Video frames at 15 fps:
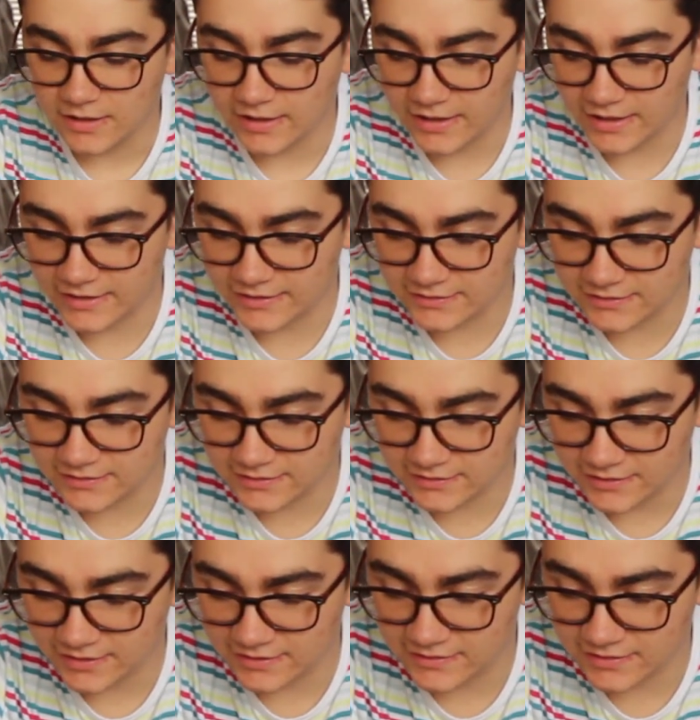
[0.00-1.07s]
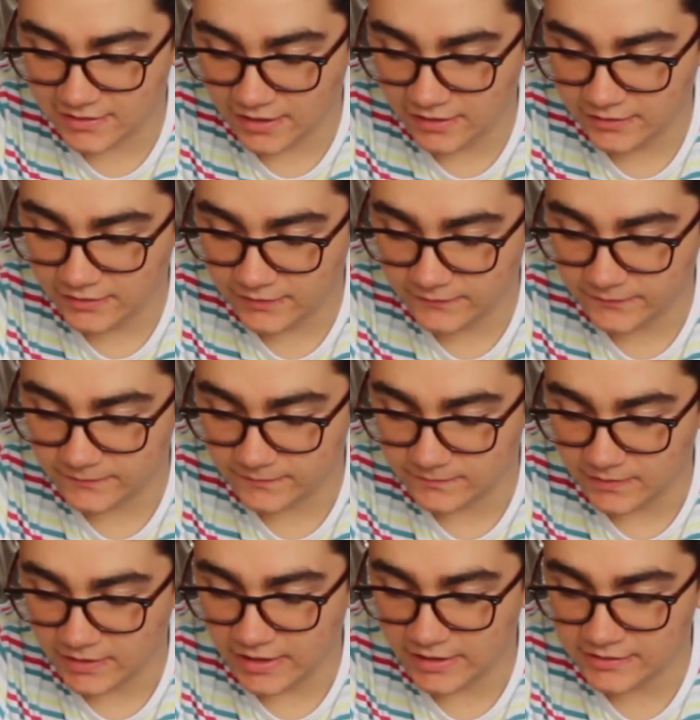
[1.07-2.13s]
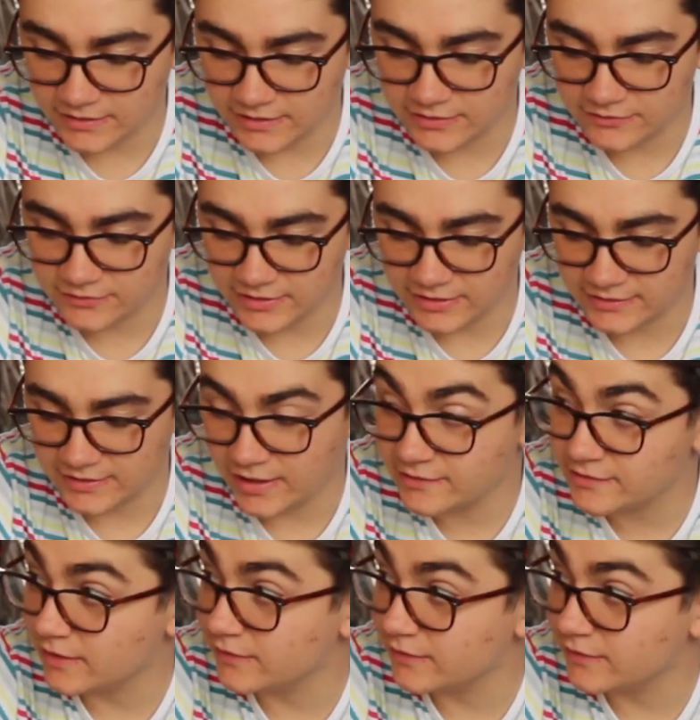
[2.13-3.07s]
And it has an interesting taste.